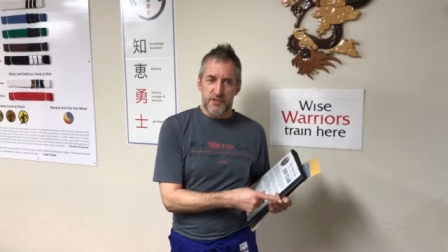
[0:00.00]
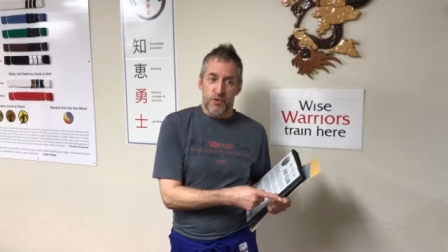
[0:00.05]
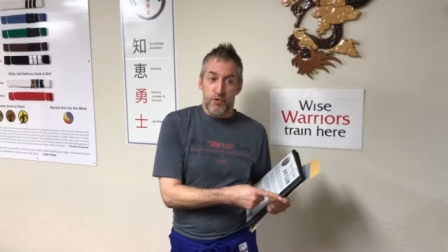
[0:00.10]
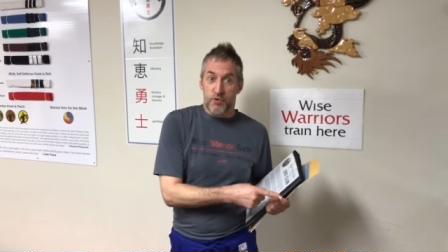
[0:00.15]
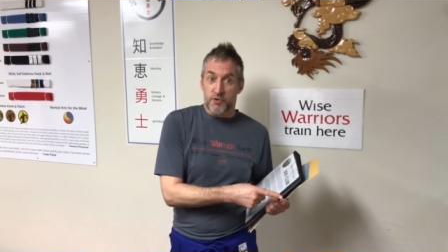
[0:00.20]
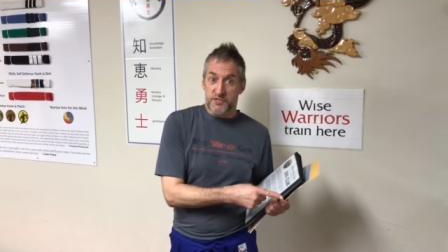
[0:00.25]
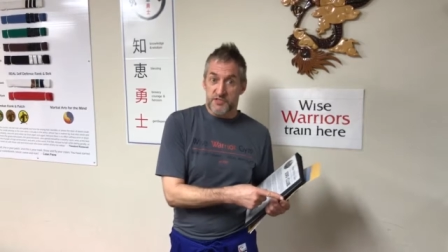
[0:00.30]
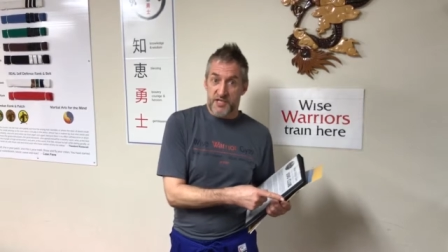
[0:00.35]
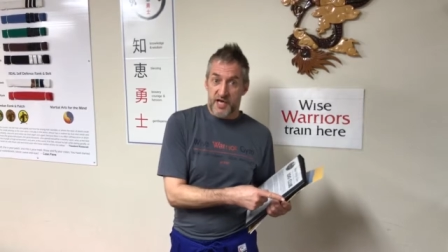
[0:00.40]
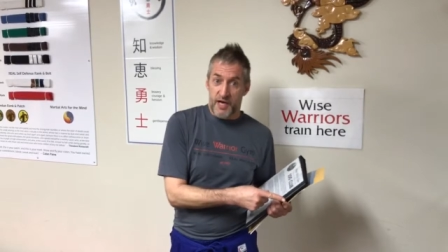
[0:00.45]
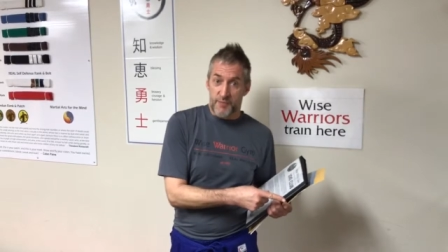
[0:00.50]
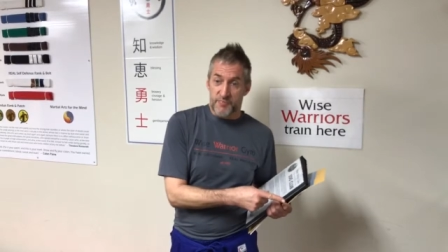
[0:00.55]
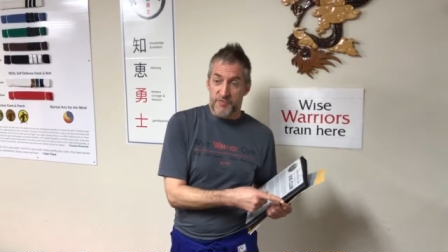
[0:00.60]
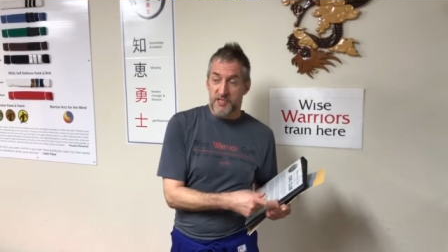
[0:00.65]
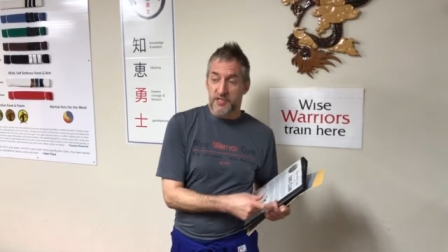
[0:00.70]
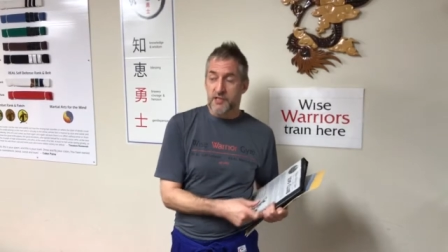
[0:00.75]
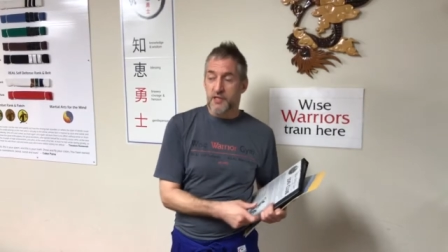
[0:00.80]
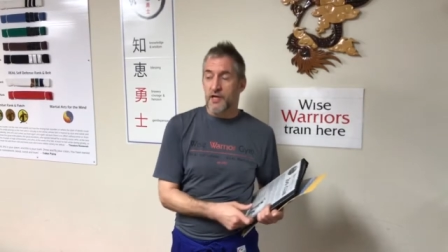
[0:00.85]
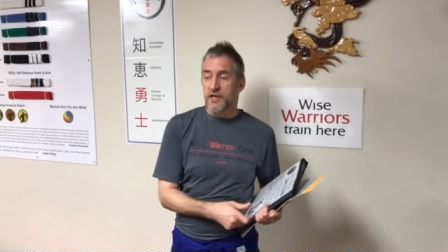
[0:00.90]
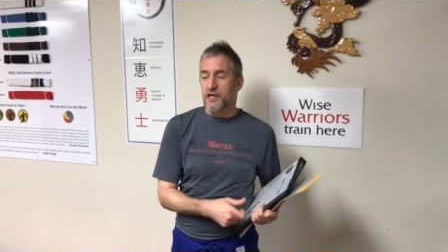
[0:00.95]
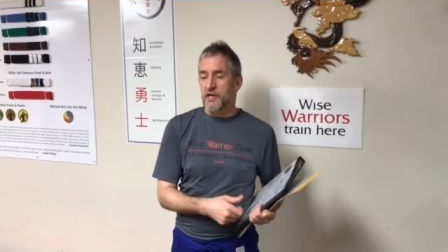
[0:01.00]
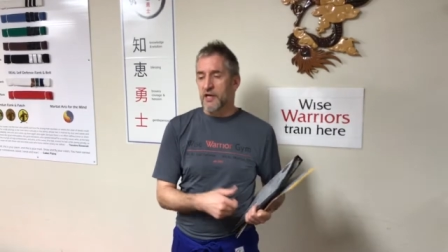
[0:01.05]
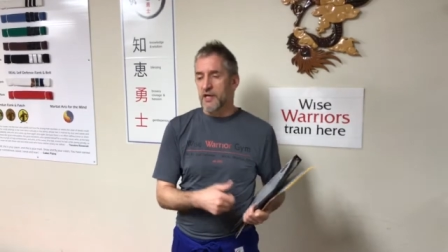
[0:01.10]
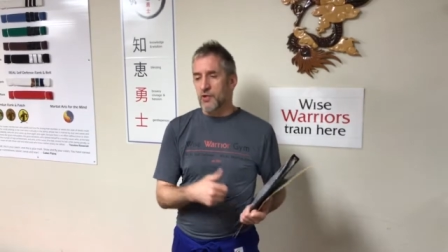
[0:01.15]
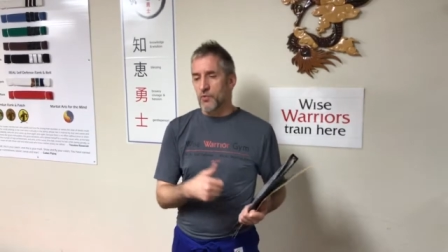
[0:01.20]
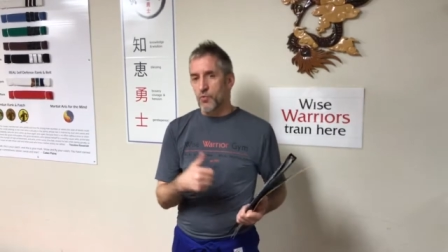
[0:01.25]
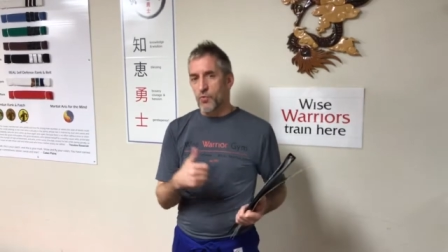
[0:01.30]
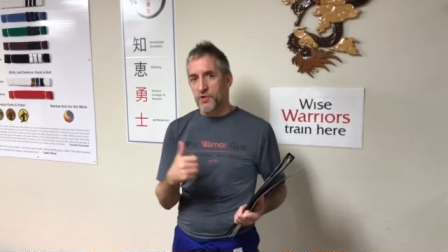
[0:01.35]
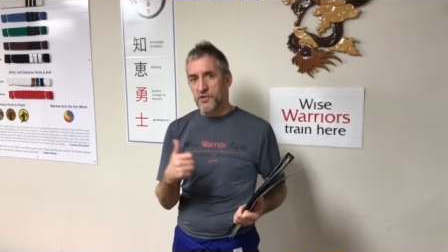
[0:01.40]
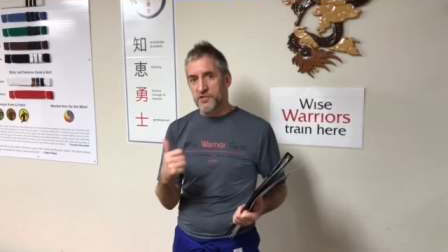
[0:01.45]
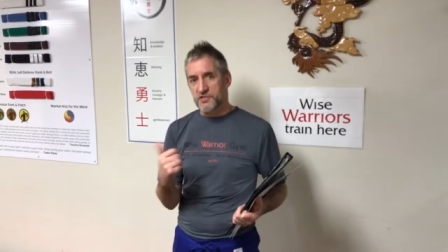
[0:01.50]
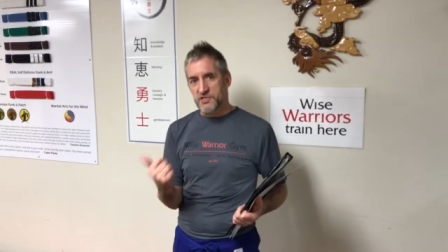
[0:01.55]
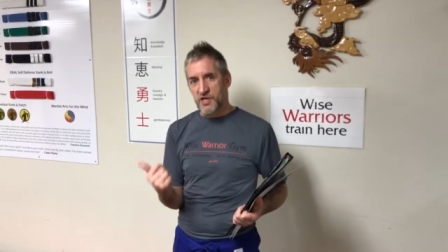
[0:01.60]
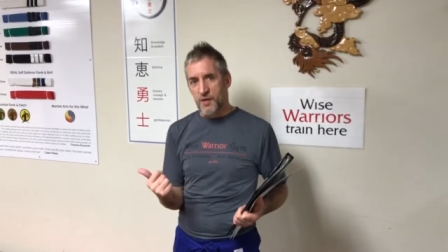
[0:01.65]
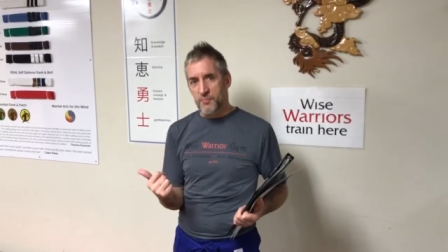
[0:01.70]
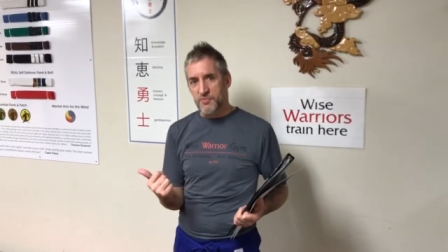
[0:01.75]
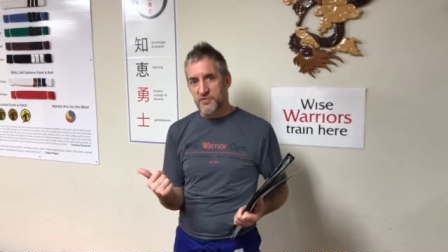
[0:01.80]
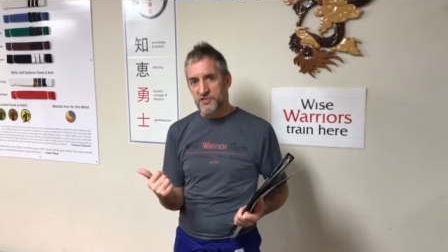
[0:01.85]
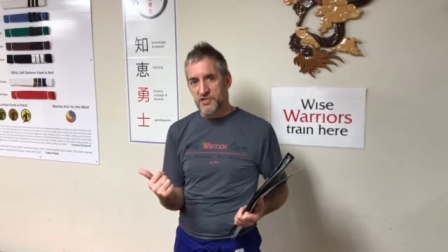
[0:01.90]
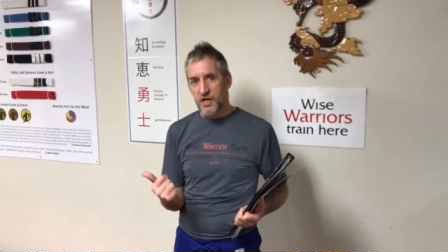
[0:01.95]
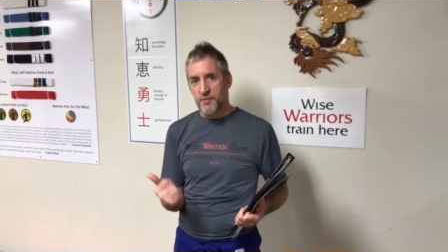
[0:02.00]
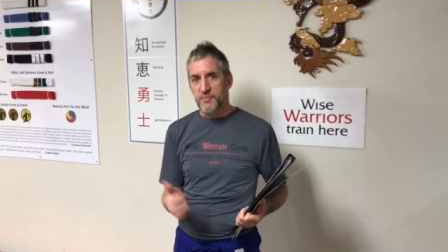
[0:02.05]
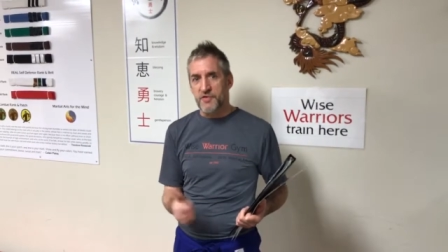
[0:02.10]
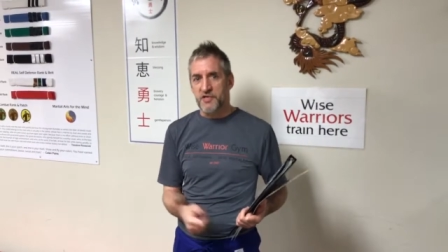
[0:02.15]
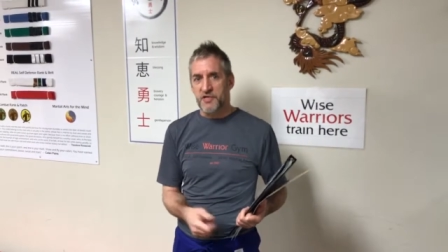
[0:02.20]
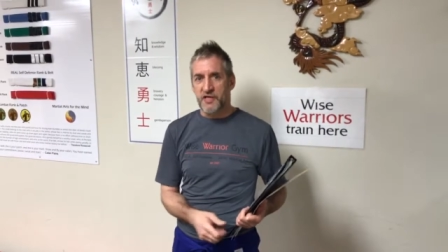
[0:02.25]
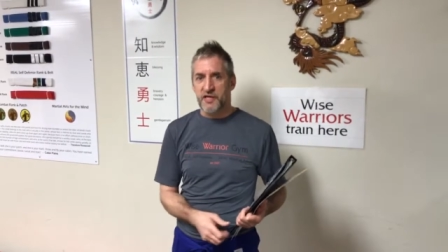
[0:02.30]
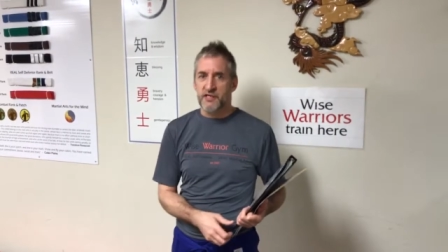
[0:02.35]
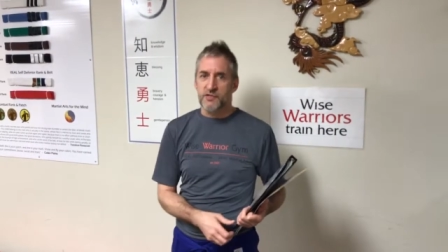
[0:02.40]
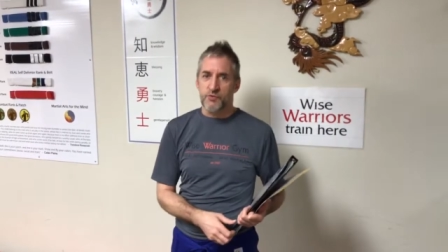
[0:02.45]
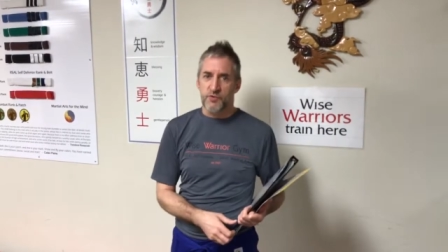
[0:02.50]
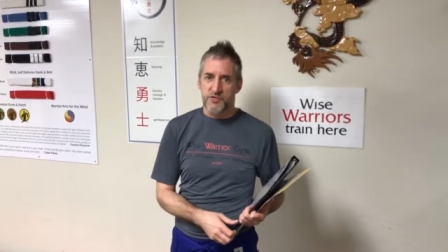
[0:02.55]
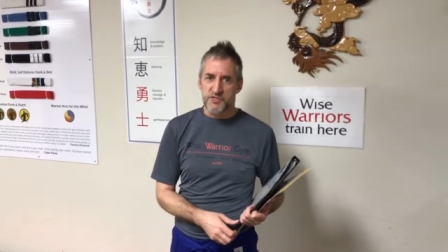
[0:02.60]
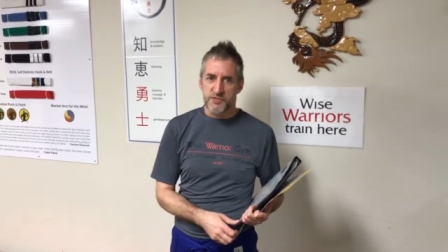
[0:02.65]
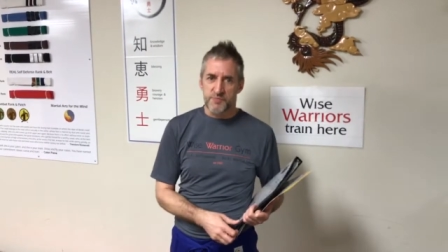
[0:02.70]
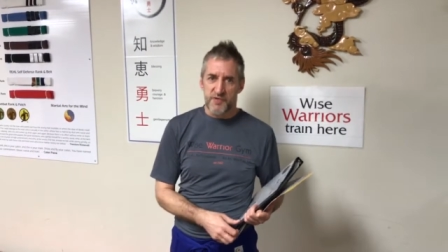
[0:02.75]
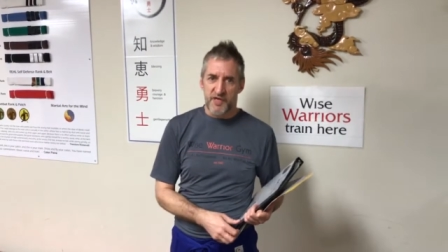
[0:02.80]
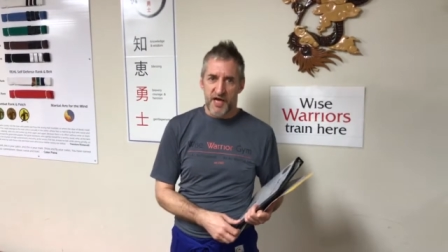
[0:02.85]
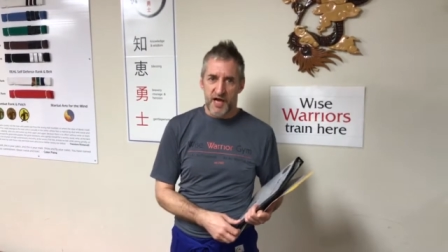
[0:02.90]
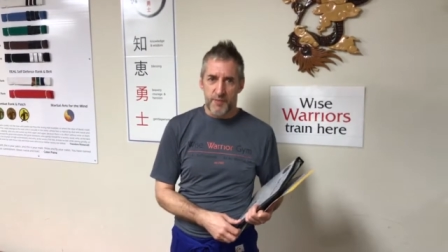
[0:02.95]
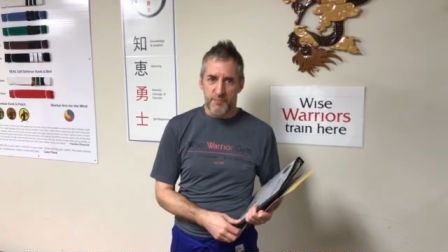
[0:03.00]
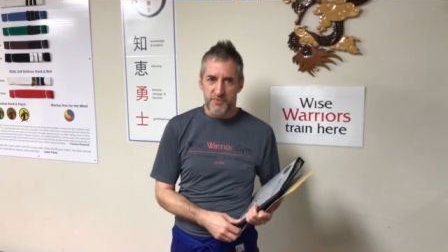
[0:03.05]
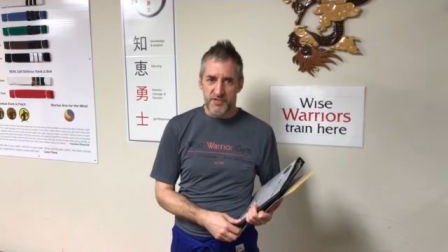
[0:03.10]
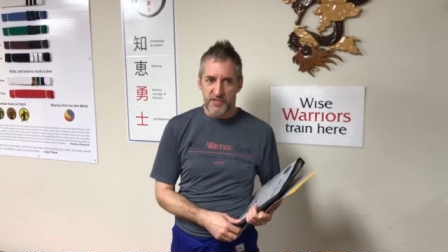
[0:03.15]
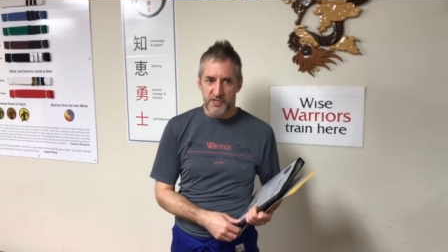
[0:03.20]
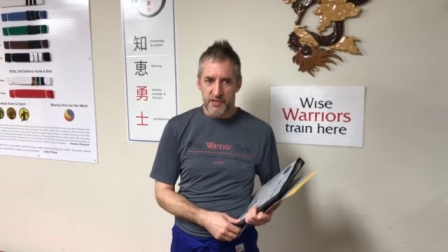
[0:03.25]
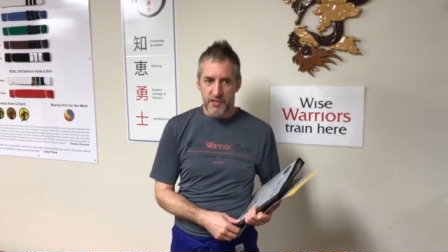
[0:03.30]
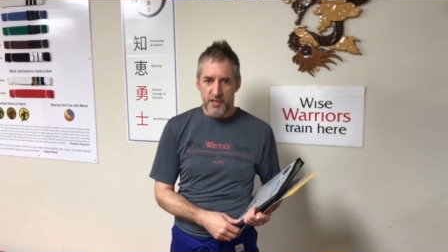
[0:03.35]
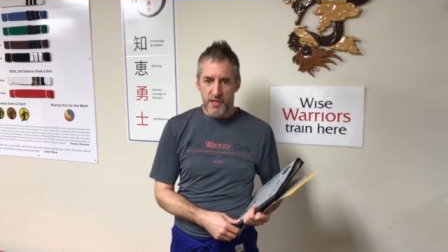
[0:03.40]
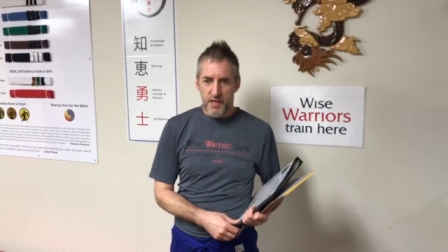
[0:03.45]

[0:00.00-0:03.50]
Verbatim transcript: what is happening, and what is up and coming and going to be happening.